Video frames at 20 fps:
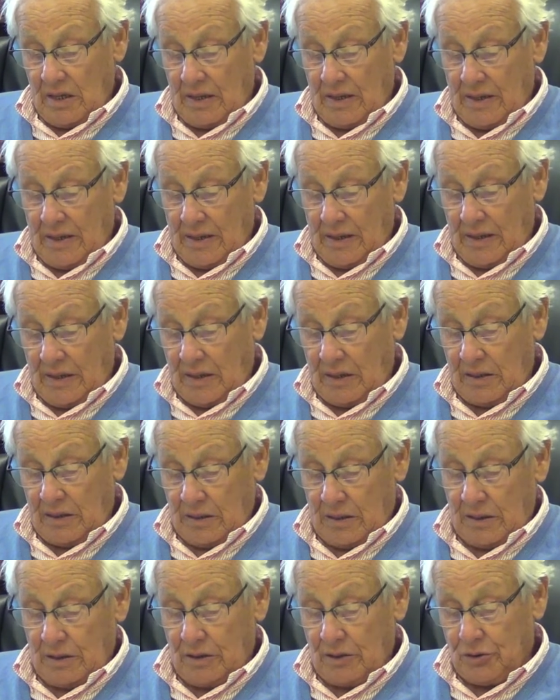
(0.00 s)

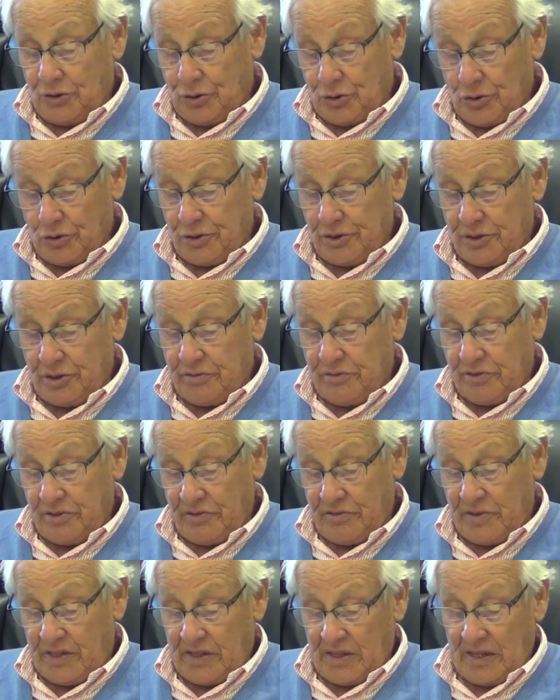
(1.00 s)
and Joyce was
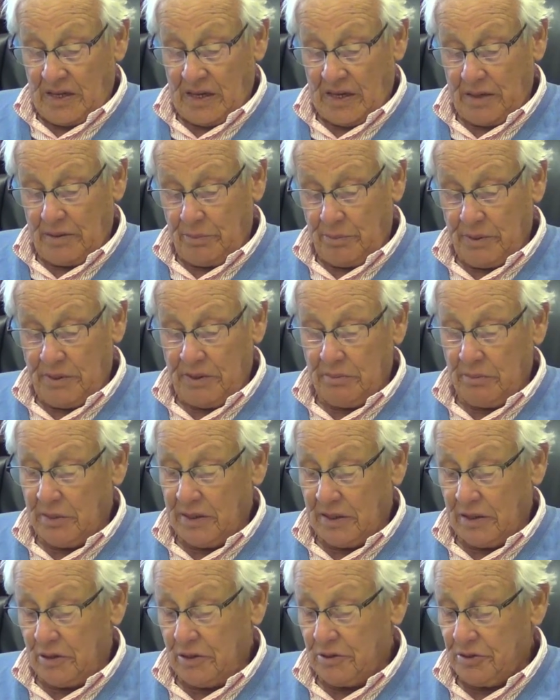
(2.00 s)
very happy
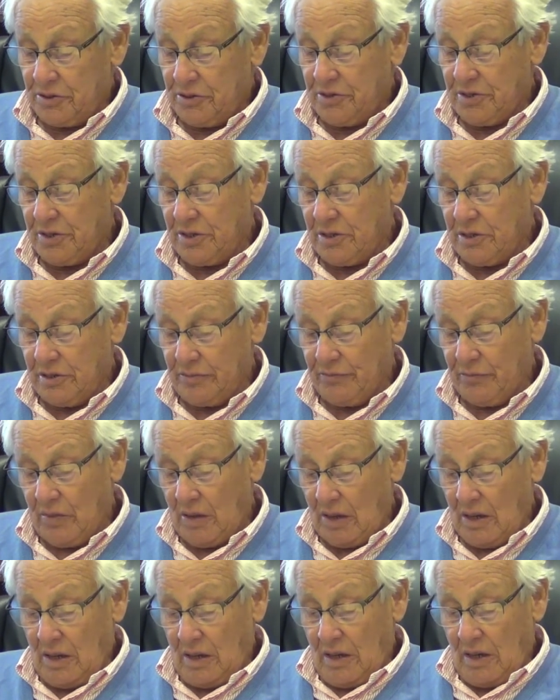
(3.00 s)
because uh,
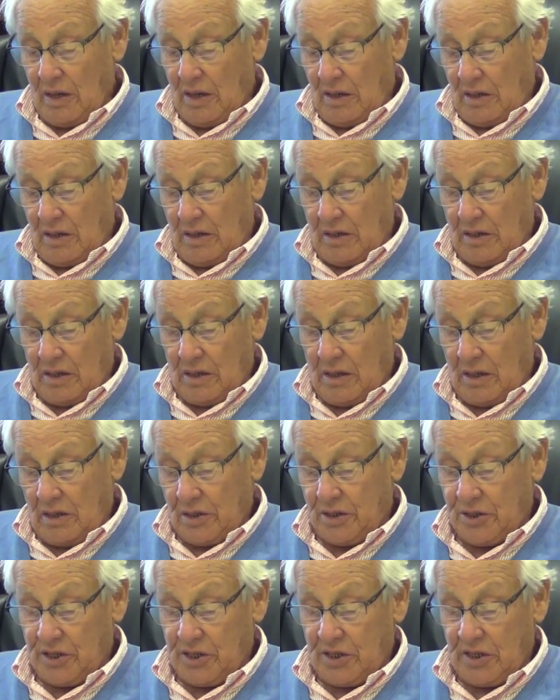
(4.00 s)

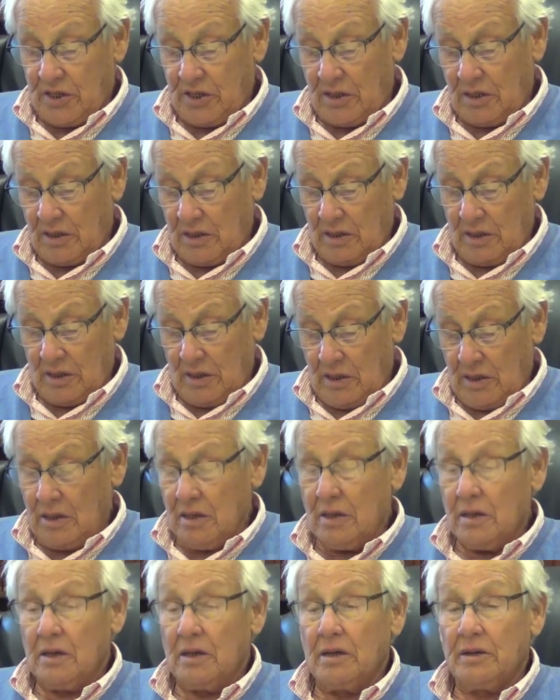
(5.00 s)
she
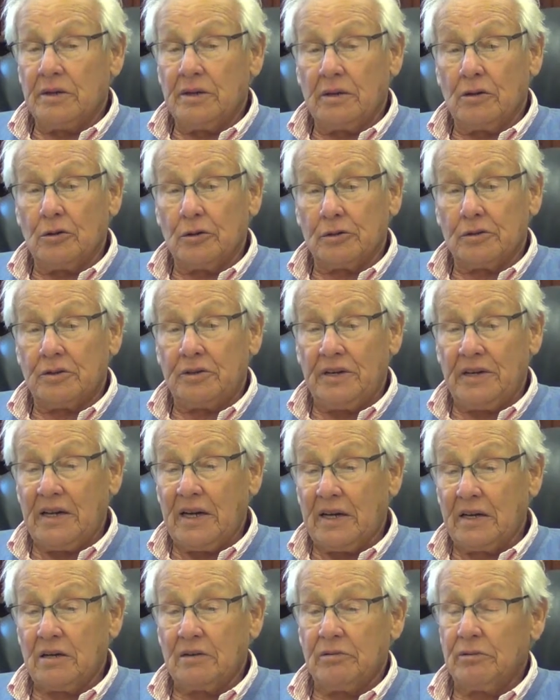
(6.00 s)
got
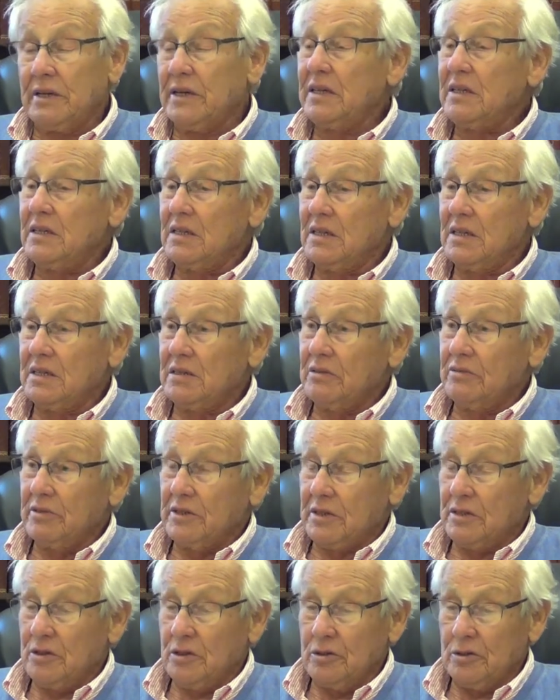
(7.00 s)
reacquainted
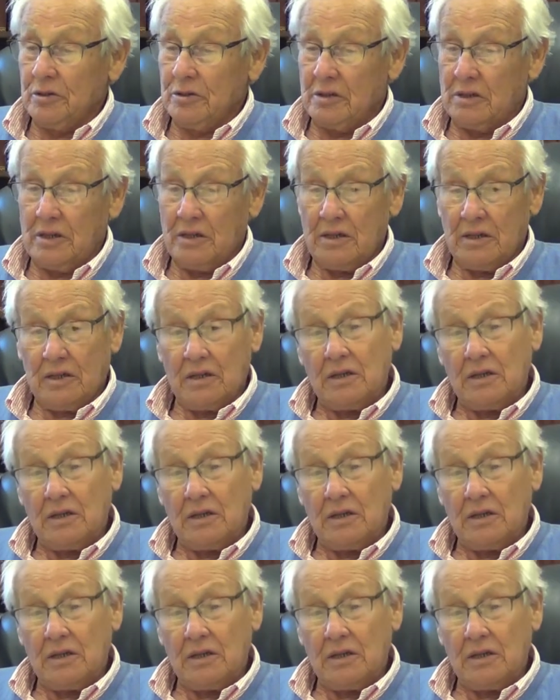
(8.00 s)
with her